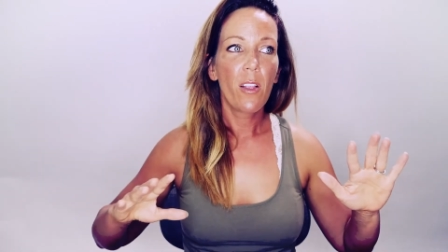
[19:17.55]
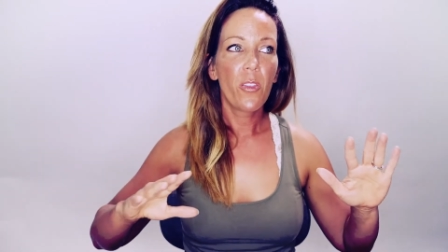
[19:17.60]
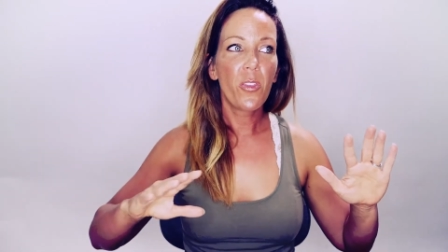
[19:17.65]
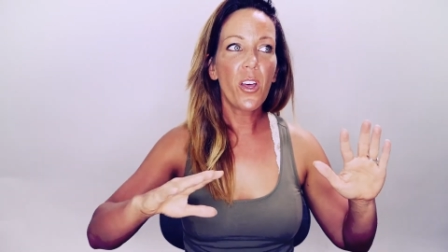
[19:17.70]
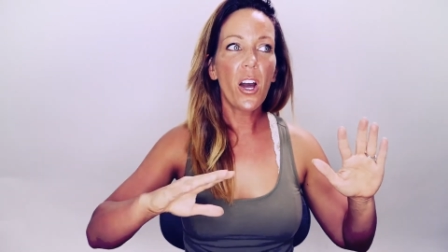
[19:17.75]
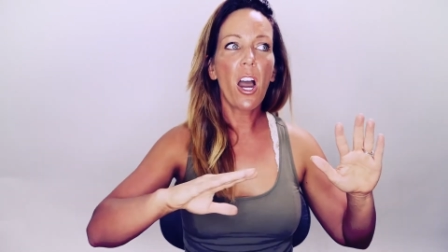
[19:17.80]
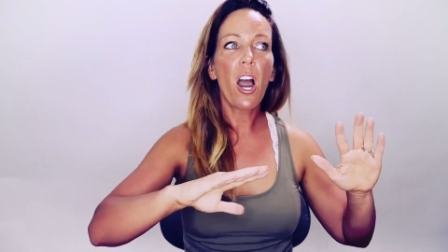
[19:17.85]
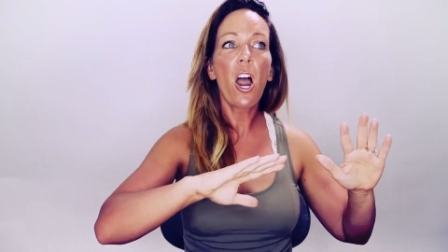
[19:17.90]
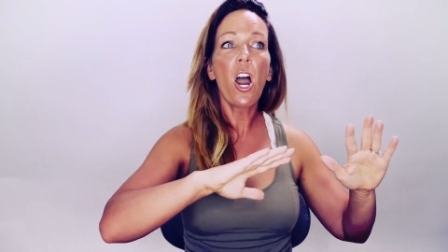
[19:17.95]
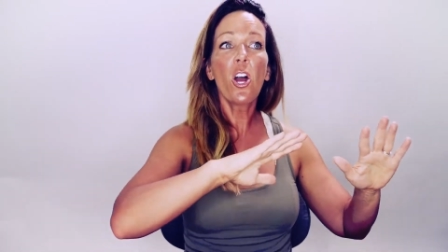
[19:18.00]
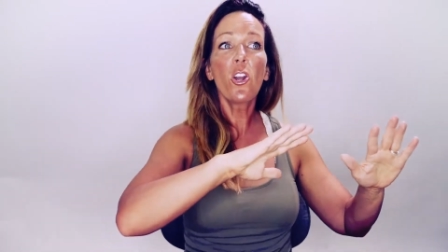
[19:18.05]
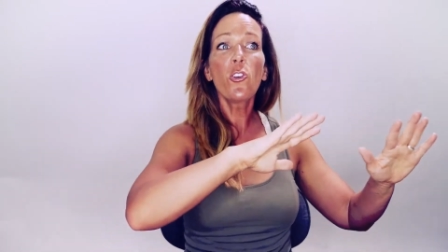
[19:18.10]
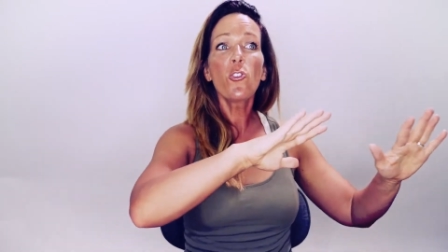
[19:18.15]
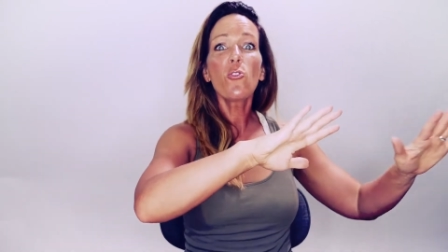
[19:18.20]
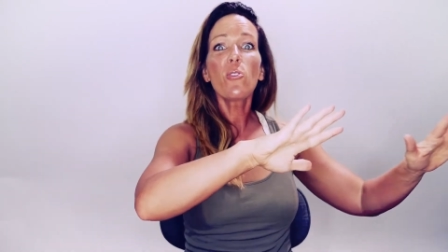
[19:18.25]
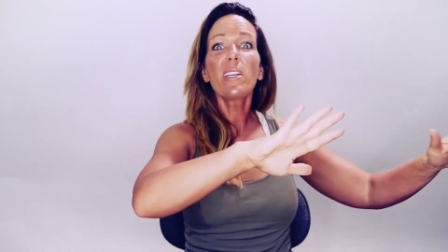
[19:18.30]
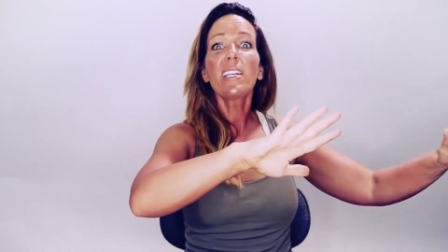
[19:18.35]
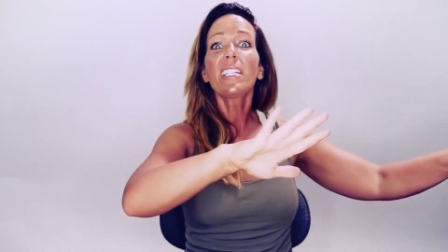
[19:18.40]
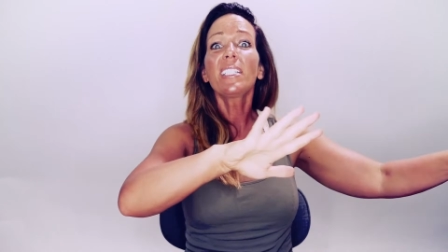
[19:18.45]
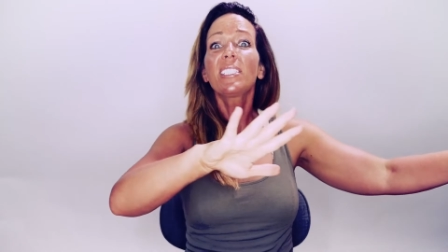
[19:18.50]
the
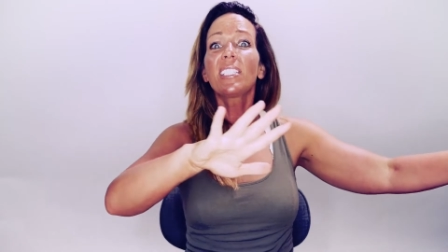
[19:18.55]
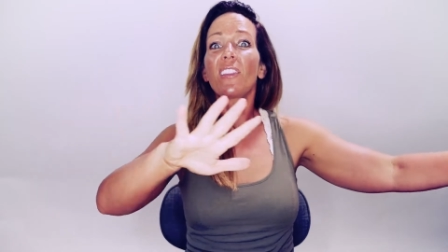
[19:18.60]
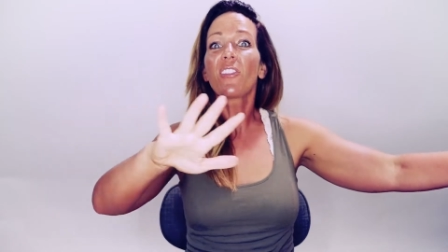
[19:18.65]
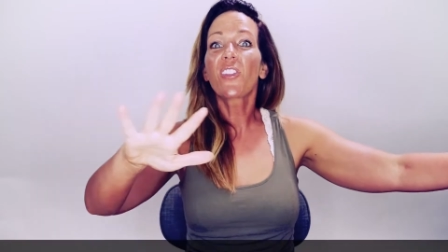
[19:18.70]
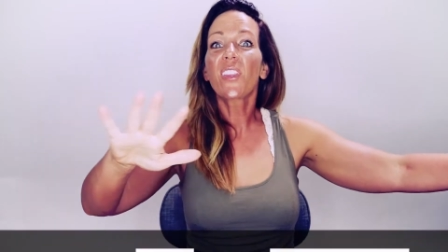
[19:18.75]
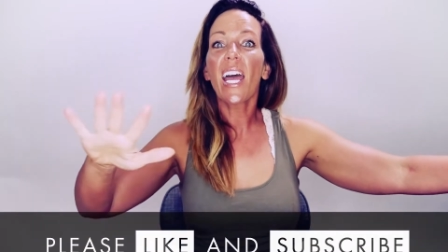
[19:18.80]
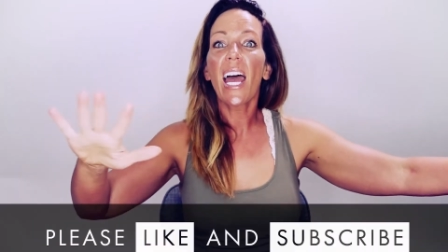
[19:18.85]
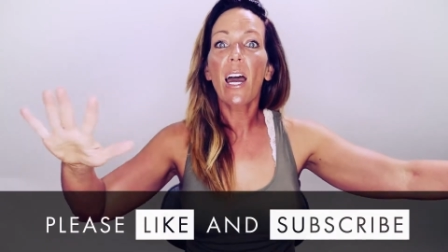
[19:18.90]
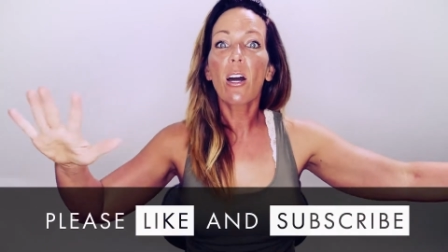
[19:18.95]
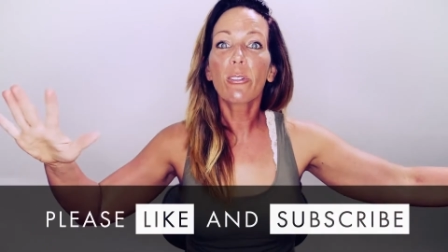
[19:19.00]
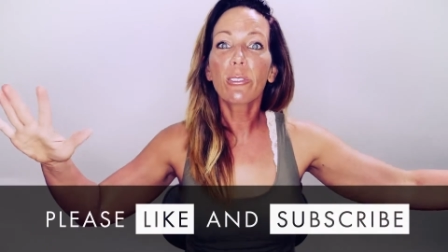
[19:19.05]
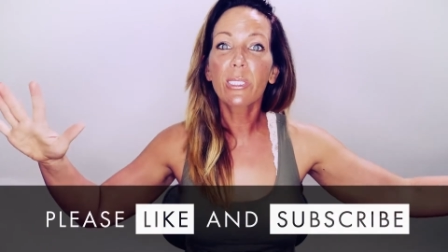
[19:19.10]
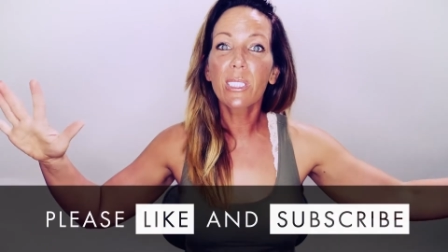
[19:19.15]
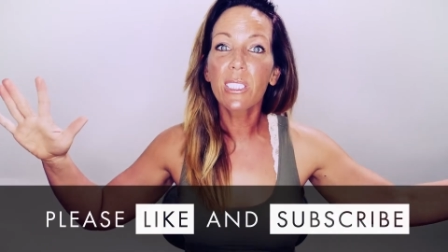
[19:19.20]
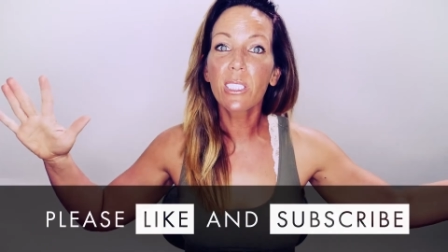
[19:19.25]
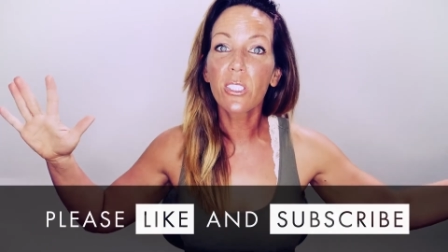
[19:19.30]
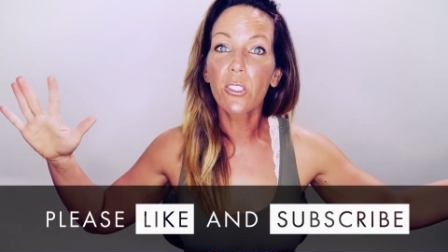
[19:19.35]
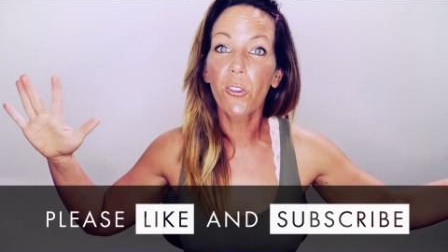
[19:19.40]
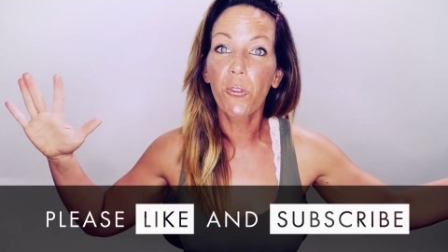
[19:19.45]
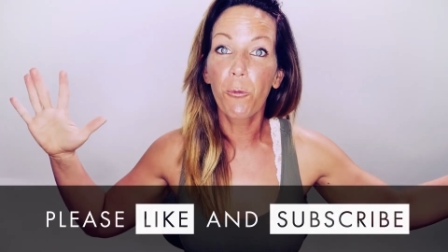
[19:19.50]
hundreds and
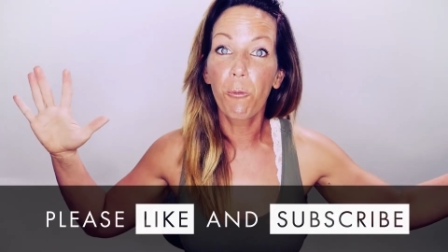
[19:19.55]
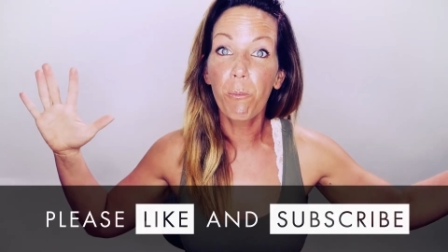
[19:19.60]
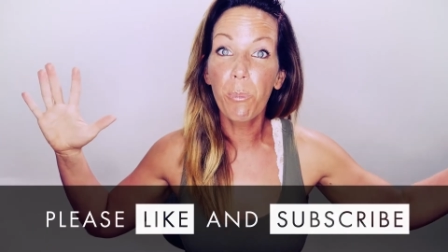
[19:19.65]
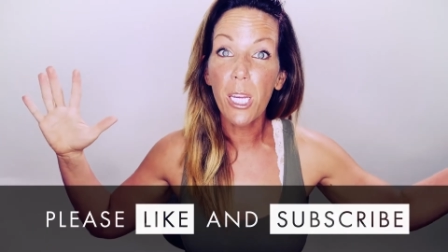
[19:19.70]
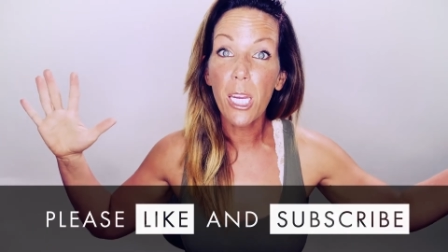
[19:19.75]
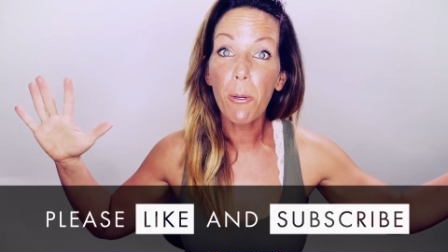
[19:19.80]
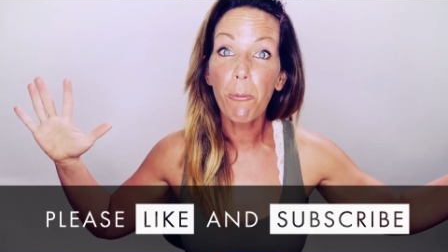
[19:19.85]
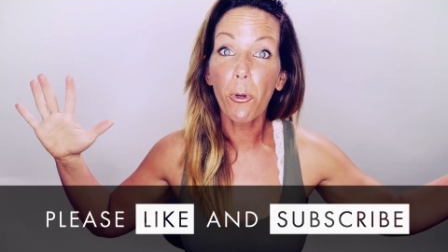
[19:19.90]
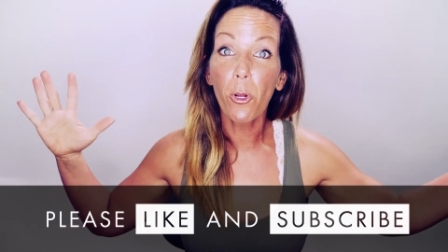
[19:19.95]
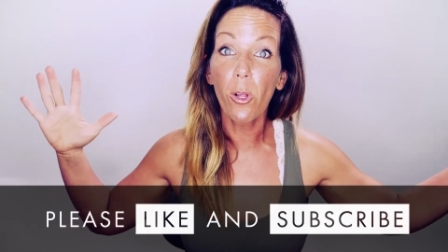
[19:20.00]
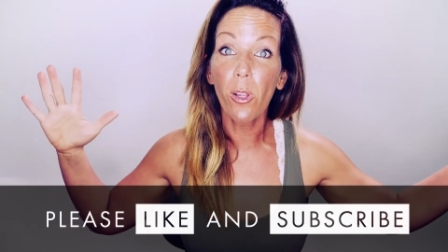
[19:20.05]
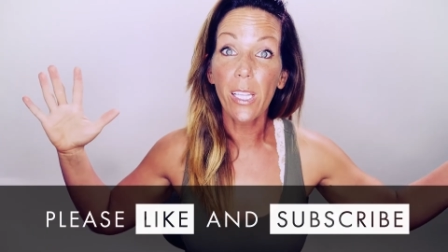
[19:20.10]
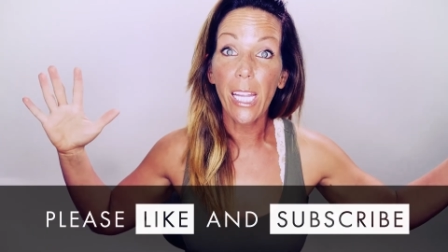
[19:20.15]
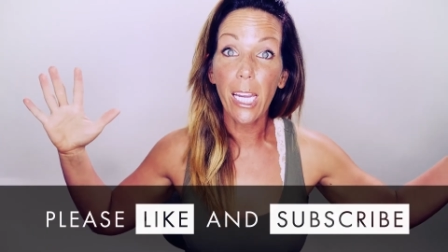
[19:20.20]
thousands of people,